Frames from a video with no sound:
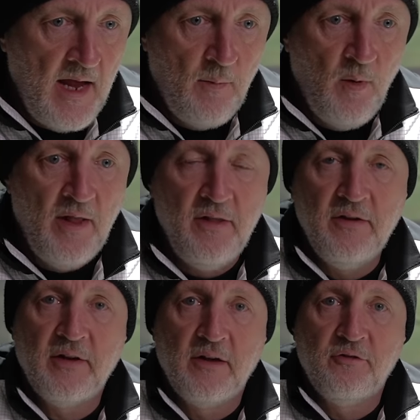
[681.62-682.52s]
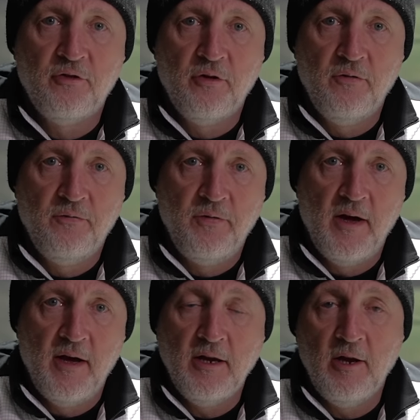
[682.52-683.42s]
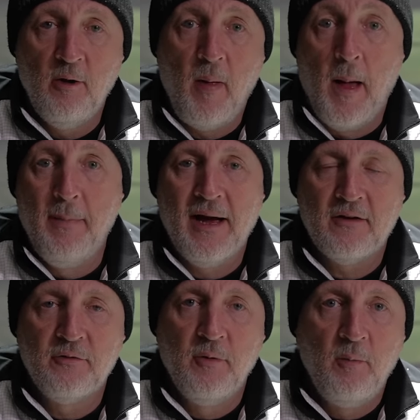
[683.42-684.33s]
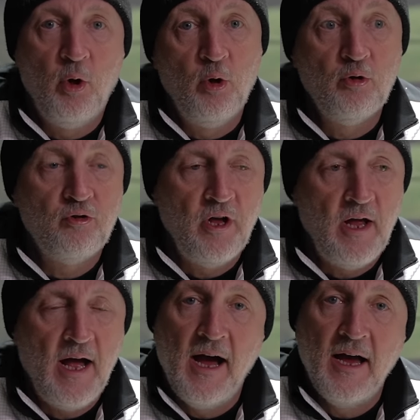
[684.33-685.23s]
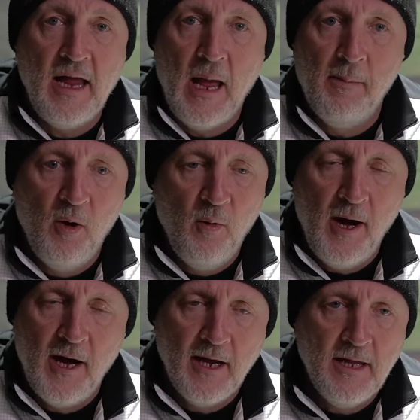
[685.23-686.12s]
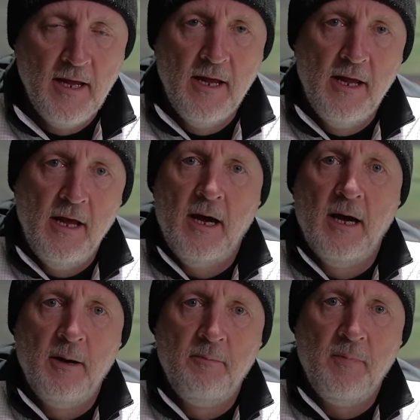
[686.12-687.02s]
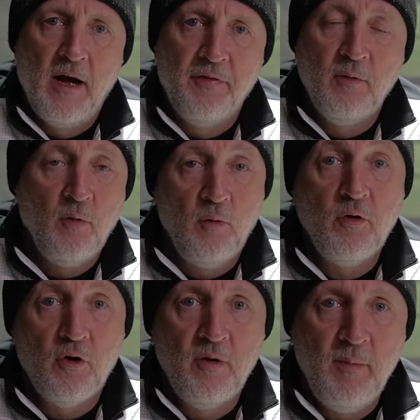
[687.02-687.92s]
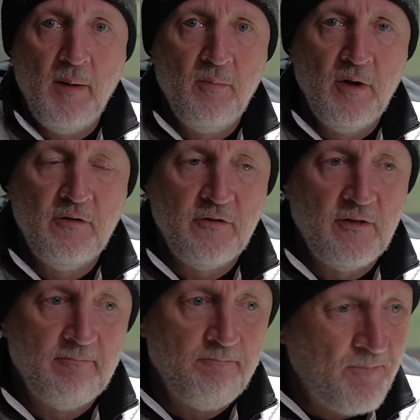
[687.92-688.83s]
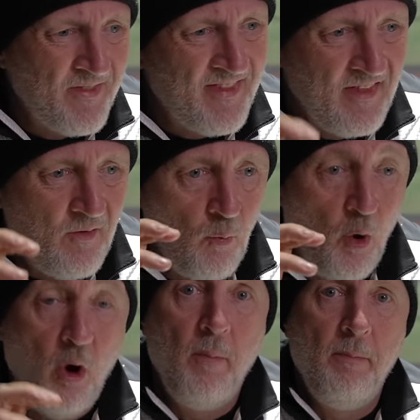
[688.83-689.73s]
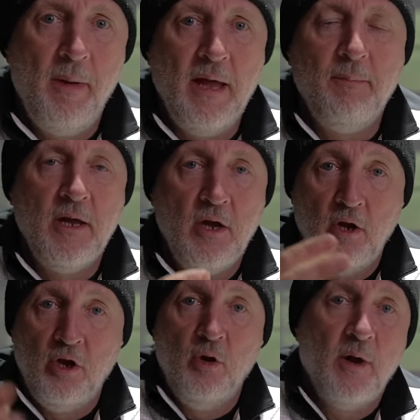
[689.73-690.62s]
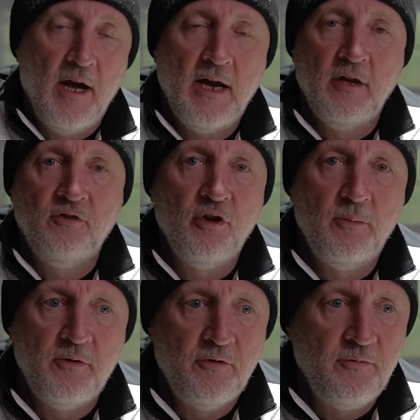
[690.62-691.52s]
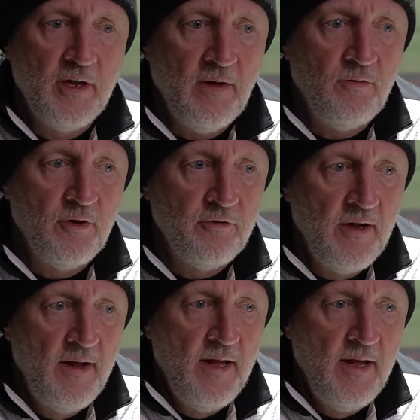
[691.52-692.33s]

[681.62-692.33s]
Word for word: and when this has sort of, uh, you know, a maximum ultra high MOI, um, I think what we've got to remember is what maybe you and I interpret as forgiveness